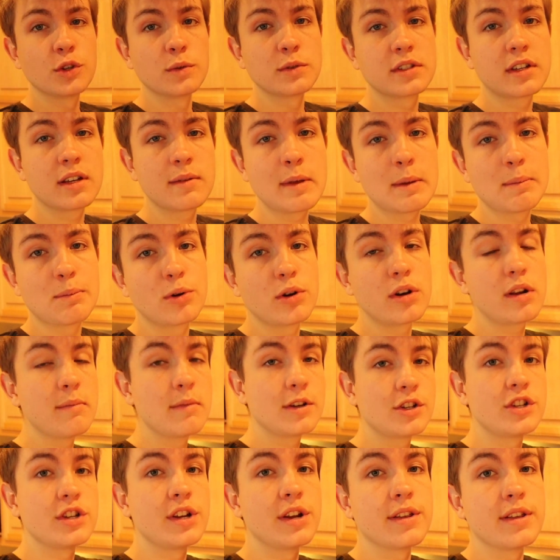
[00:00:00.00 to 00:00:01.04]
So it's going to be pretty
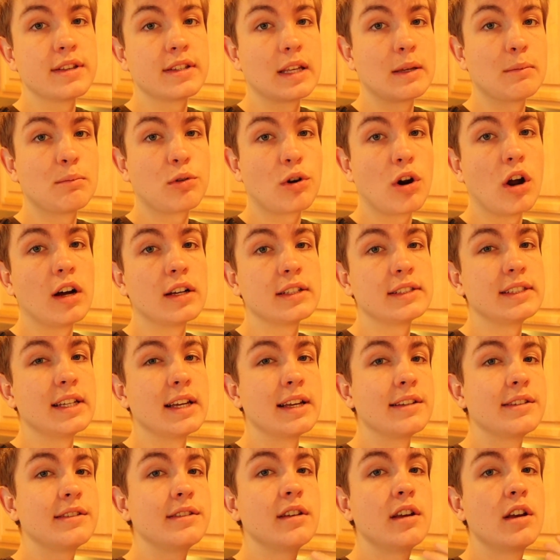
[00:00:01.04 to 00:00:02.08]
much near the same
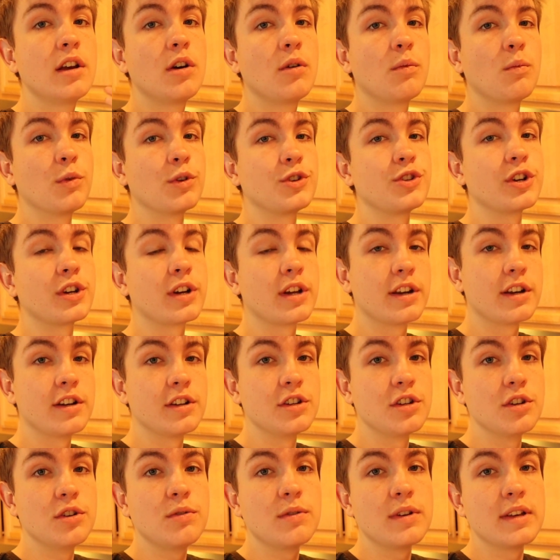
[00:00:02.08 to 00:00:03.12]
process. What you're going to
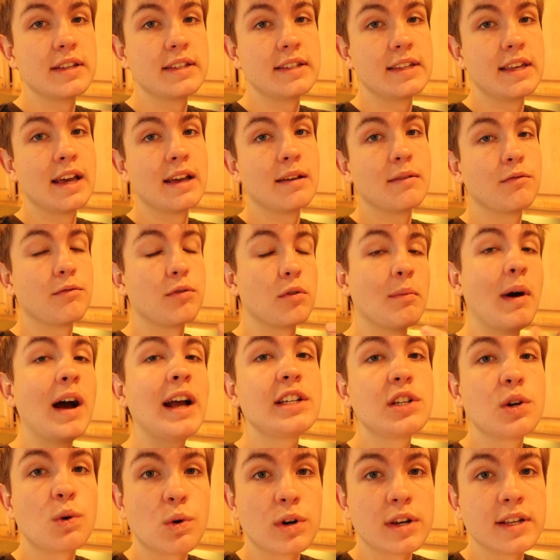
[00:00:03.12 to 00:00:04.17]
do is for my
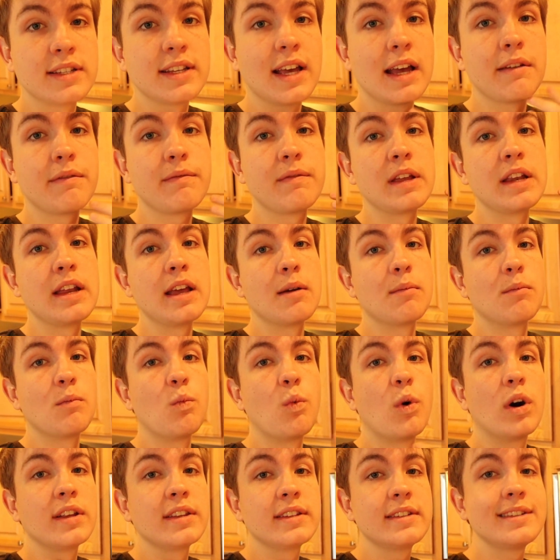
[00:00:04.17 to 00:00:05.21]
tortoise, I feed him
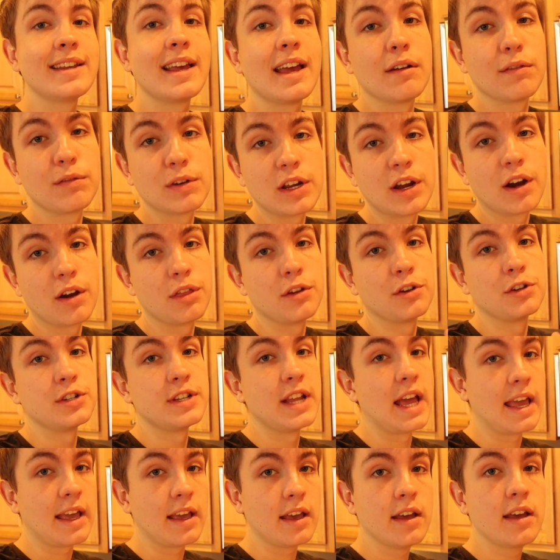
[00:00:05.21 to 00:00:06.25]
once every other
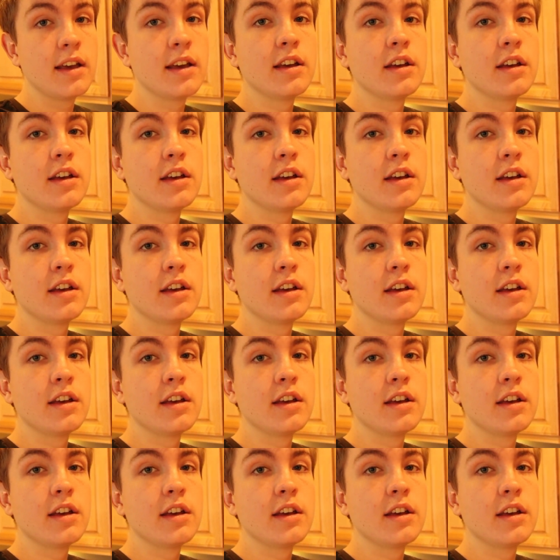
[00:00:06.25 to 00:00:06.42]
day.